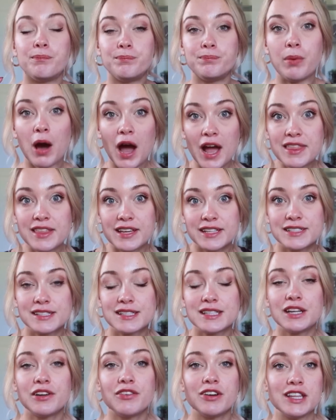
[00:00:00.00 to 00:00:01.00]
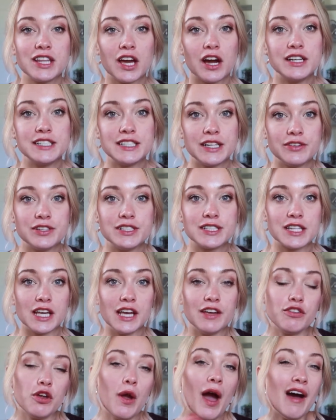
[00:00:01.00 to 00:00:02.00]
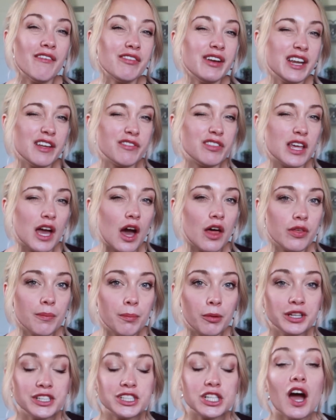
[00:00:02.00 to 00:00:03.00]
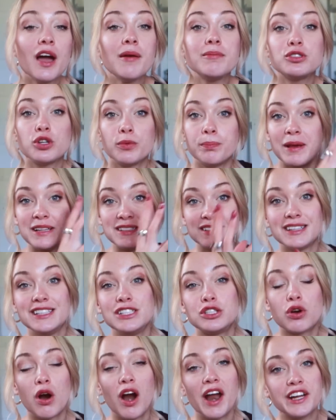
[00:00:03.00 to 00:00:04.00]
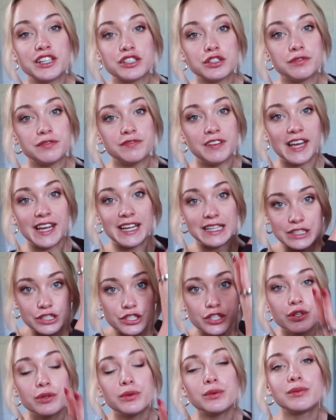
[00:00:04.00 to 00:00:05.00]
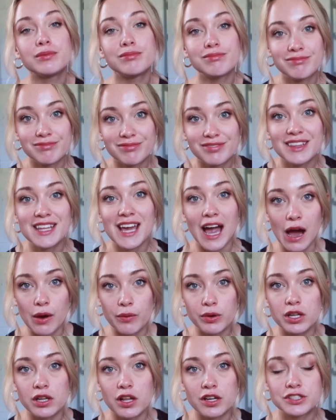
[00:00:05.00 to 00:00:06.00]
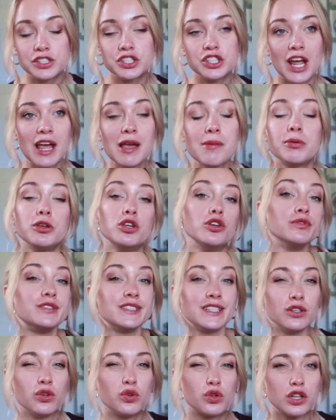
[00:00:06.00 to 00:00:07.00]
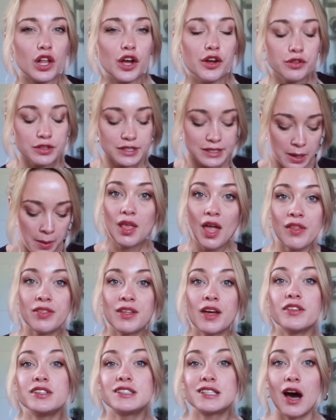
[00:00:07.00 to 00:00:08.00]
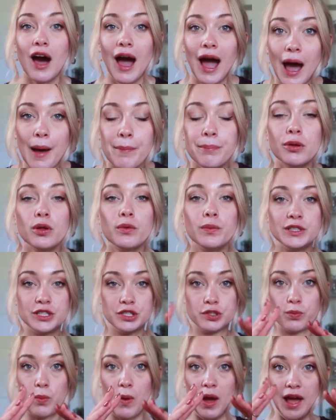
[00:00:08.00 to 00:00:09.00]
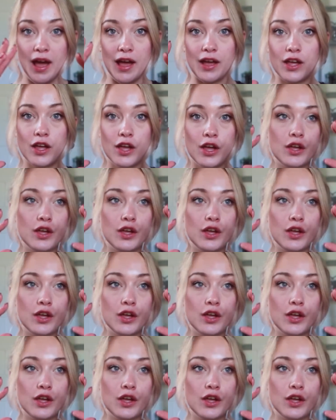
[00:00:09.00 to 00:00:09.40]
by this theory the idea is that if you have any of the other body types, you're basically trying to fit into the hourglass shape using your clothes. The others are apple, which is where